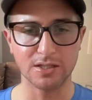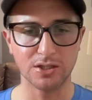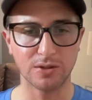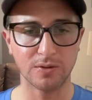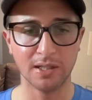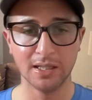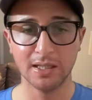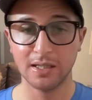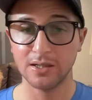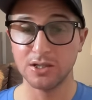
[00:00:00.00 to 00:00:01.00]
So
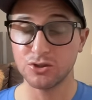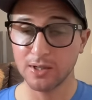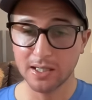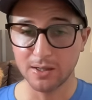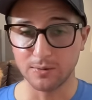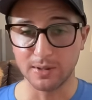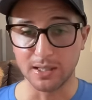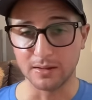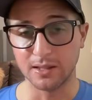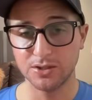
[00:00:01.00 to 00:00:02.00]
the strikeout
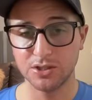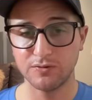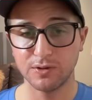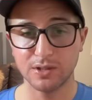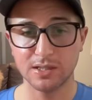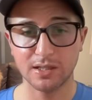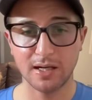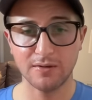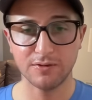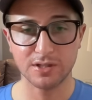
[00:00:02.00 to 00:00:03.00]
rate, let's just focus on
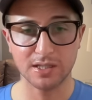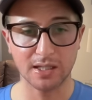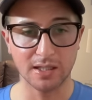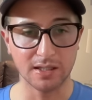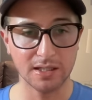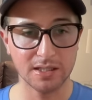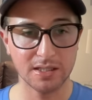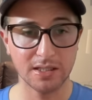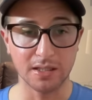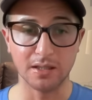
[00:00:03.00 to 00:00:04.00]
that for a second. Let's
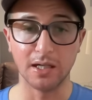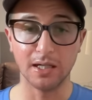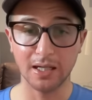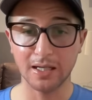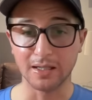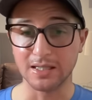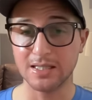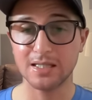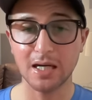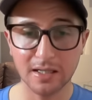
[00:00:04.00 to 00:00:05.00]
see. Again,
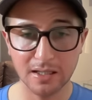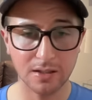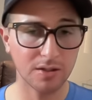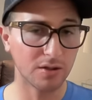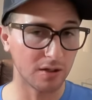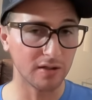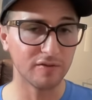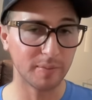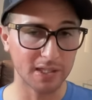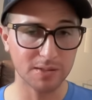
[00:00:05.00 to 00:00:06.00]
second in all
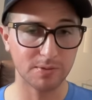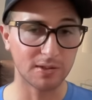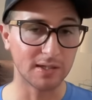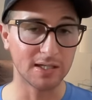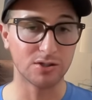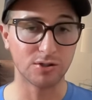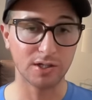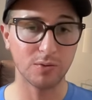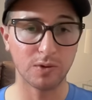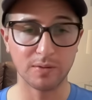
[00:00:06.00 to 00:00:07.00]
of baseball at
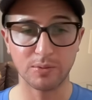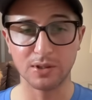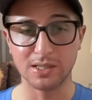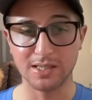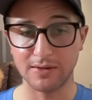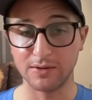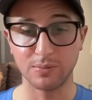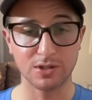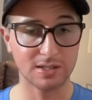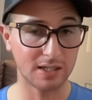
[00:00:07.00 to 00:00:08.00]

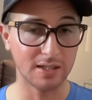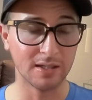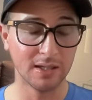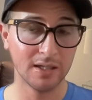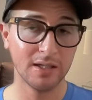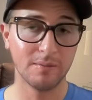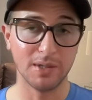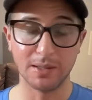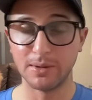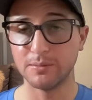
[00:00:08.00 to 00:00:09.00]
31.7%.
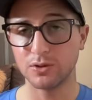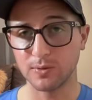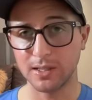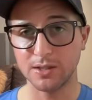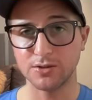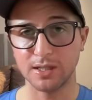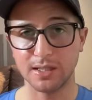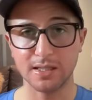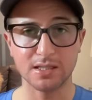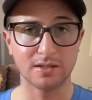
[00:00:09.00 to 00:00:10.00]
Minimum 300
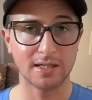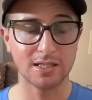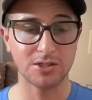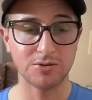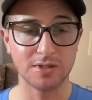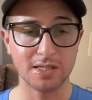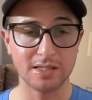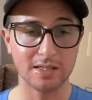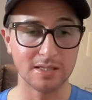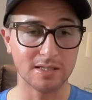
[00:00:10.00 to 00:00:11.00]
innings the last 2
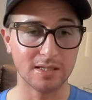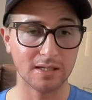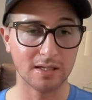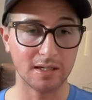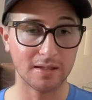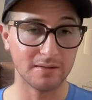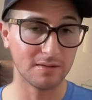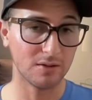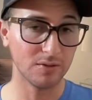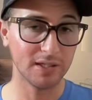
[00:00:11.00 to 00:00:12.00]
seasons.
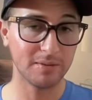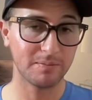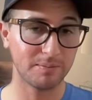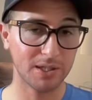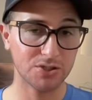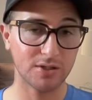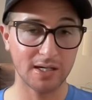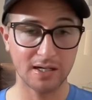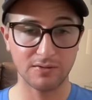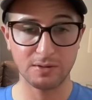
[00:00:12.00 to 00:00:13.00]
Only pitcher
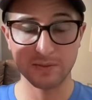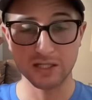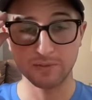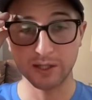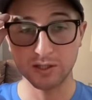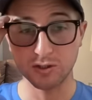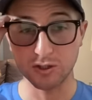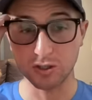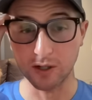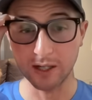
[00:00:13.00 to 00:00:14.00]
ahead of him is Spencer
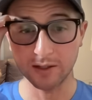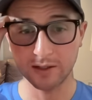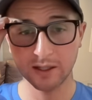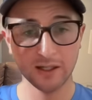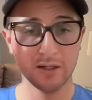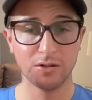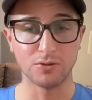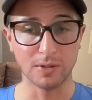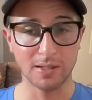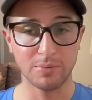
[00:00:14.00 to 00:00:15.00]
Strider.
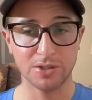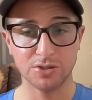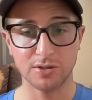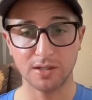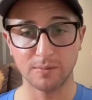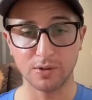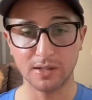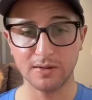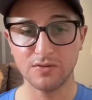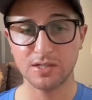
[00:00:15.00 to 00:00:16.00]
Great pitcher on the
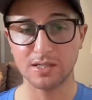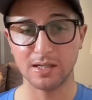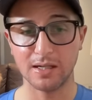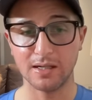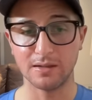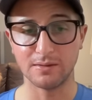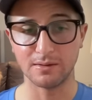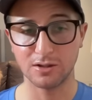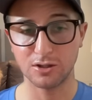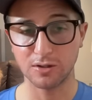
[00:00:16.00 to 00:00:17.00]
Braves.
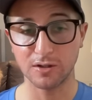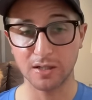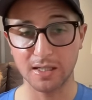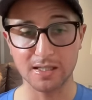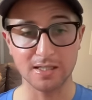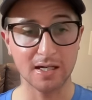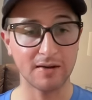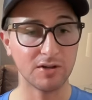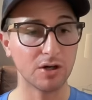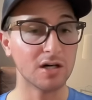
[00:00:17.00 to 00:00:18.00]
And third is
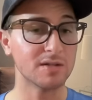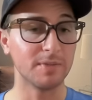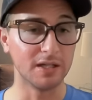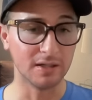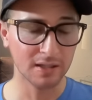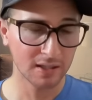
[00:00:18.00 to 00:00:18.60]
Kevin Gausman.